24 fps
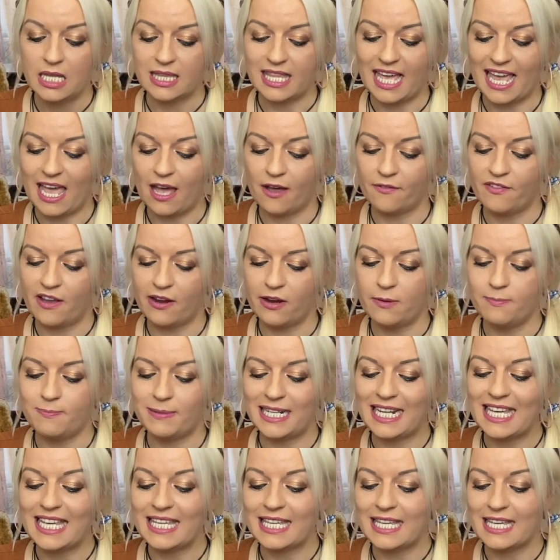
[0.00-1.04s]
They are very
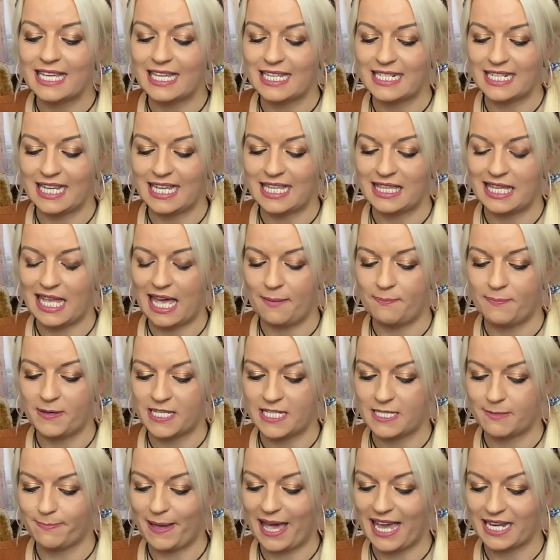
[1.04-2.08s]
blinkered in their
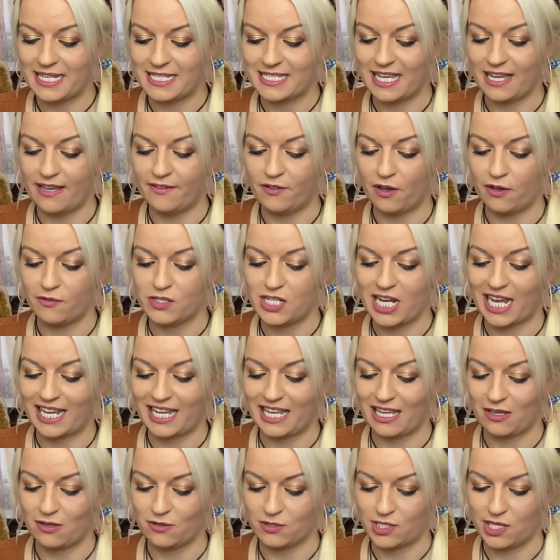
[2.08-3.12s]
perspective of
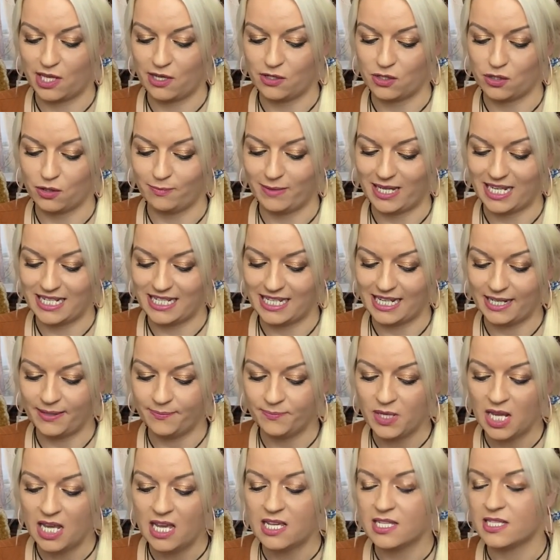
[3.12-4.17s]
checking your social media,
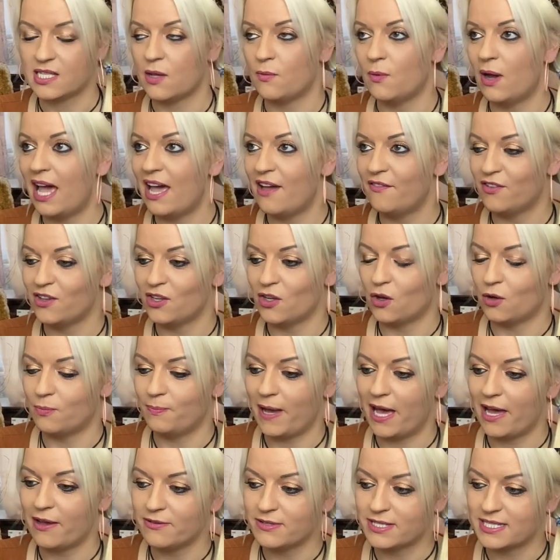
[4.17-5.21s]
so whatever you're
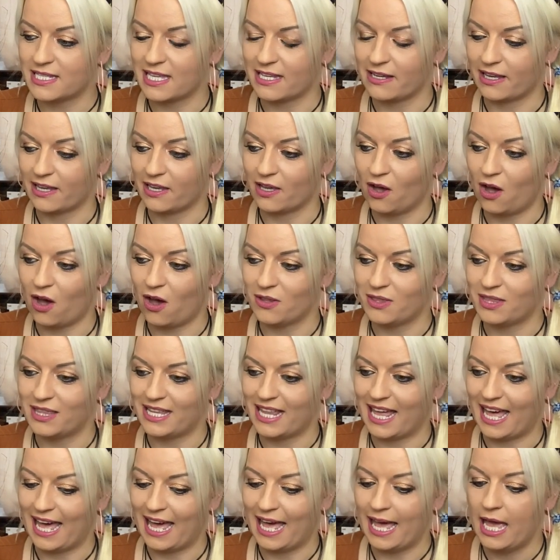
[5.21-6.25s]
posting on
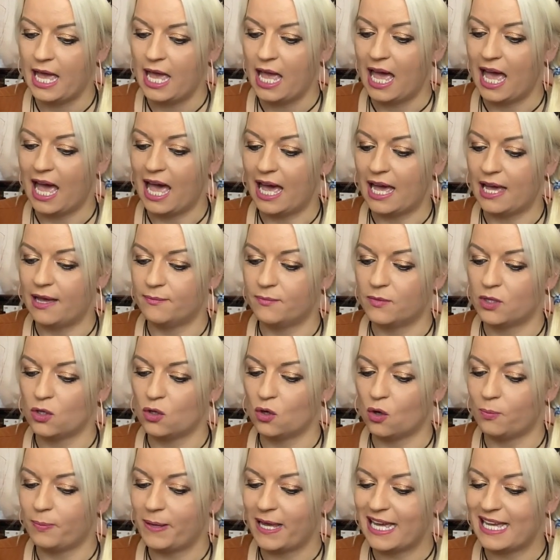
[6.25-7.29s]
there, um,
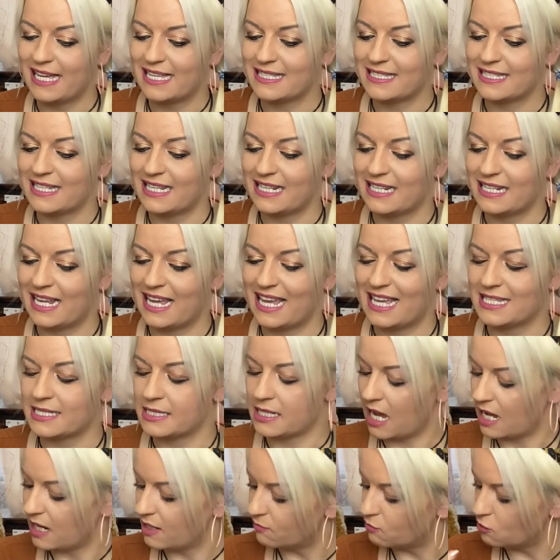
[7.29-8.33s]
your person is
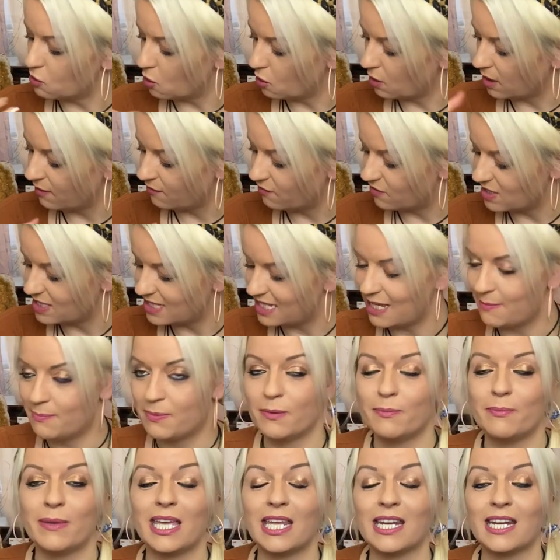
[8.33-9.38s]
kind of looking for
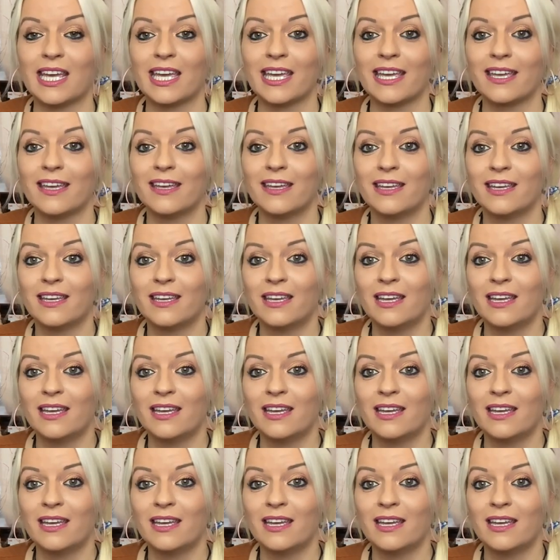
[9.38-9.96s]
deeper meaning,